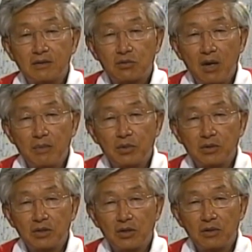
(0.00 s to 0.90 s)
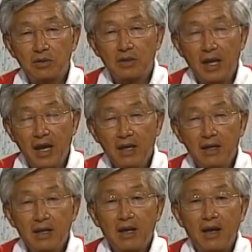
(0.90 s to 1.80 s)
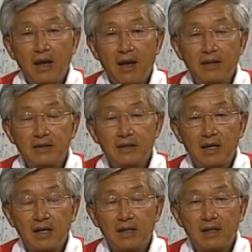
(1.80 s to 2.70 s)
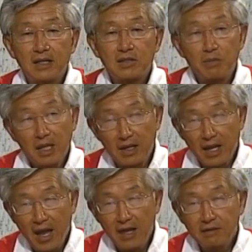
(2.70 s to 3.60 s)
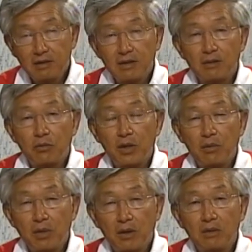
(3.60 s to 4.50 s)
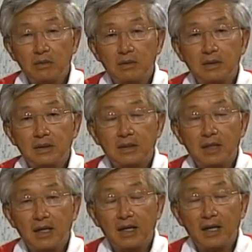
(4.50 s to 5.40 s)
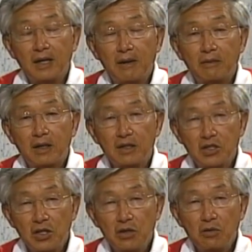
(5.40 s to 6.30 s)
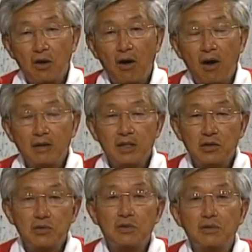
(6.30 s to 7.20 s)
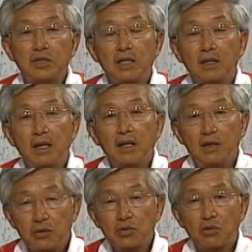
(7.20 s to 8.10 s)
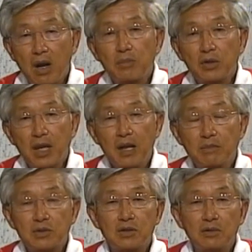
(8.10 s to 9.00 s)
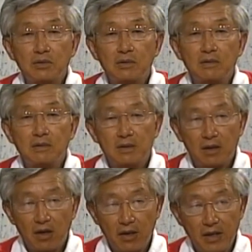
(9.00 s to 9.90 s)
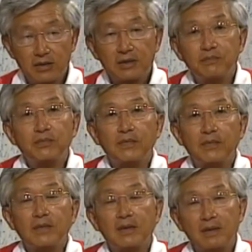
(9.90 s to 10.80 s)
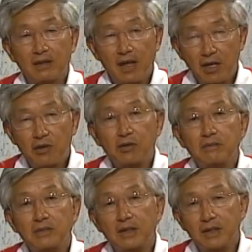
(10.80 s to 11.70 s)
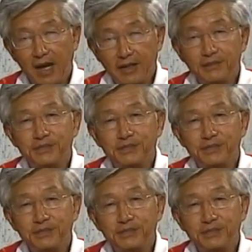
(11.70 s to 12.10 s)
Scramble show today, and let's meet again. We will continue on introducing new Scramble games to the audience. Thank you. Good night.